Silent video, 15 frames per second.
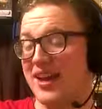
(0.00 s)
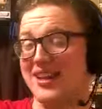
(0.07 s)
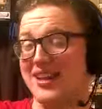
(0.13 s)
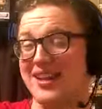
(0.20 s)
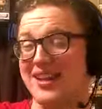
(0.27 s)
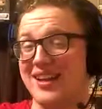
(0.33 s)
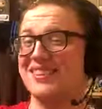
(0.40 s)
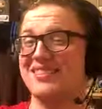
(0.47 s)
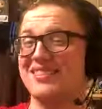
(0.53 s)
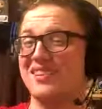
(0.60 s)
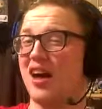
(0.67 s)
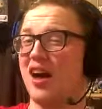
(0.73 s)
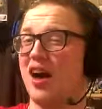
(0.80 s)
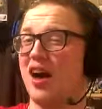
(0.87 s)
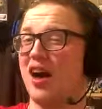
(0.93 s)
it's
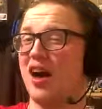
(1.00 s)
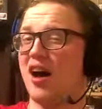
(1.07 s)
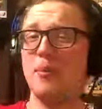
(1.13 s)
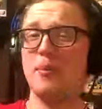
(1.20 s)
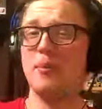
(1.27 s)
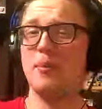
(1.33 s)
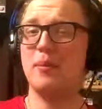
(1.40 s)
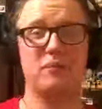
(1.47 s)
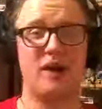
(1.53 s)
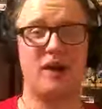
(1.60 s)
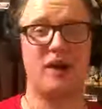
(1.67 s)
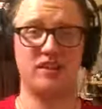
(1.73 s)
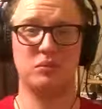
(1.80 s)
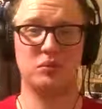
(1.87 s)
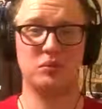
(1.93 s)
almost impossible to
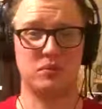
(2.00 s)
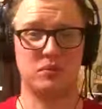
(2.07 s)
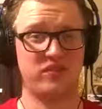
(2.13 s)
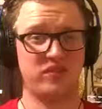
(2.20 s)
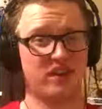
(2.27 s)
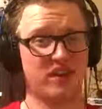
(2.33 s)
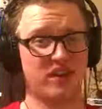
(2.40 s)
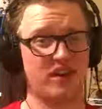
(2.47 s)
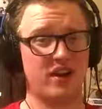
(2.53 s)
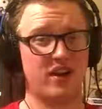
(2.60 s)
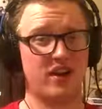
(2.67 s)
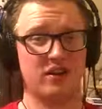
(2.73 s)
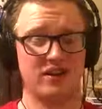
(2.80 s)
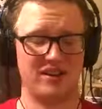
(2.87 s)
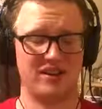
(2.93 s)
figure out and to
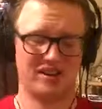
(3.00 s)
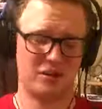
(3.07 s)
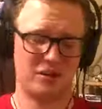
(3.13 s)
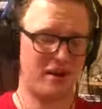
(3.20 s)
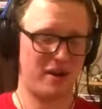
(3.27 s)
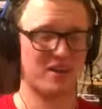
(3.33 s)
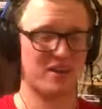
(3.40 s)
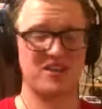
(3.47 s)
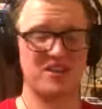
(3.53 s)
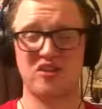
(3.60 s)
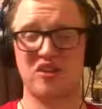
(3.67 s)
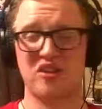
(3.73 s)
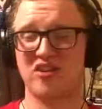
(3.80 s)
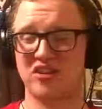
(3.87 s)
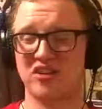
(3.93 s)
compare the Jokers because of
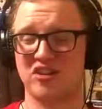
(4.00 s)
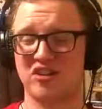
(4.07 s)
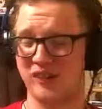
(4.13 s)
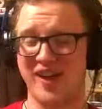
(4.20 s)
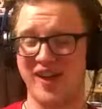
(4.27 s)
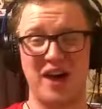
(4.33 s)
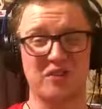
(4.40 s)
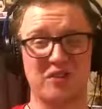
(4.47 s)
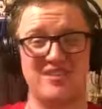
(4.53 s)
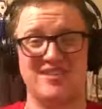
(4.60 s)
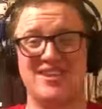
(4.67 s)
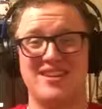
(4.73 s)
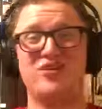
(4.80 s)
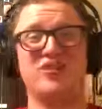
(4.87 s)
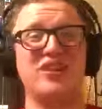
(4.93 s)
how different
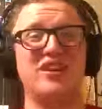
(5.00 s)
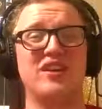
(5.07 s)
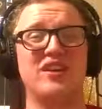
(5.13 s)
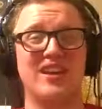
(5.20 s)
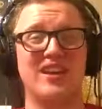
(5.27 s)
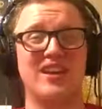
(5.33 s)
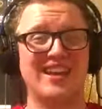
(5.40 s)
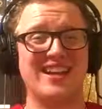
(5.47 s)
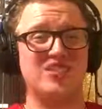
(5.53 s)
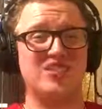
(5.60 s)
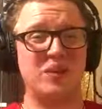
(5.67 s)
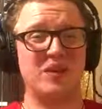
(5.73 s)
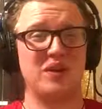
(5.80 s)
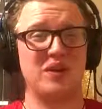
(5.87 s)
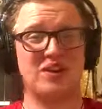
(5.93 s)
each
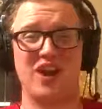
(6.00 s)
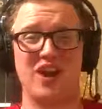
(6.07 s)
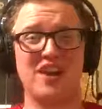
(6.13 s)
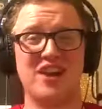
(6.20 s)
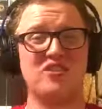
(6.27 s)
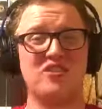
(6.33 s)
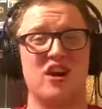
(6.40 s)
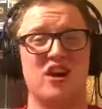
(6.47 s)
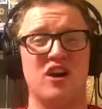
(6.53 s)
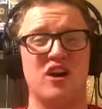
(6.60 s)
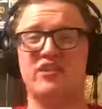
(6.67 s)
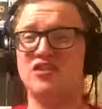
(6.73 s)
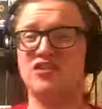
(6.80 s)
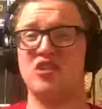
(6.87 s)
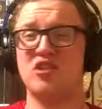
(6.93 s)
iteration of the
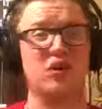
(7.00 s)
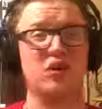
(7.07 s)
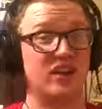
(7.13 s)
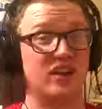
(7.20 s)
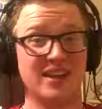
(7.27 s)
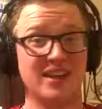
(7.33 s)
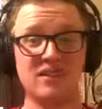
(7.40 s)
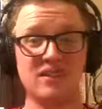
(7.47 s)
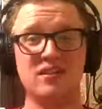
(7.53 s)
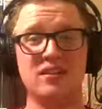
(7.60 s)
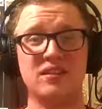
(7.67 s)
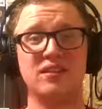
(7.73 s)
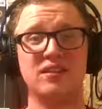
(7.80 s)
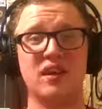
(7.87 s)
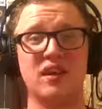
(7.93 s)
Joker is.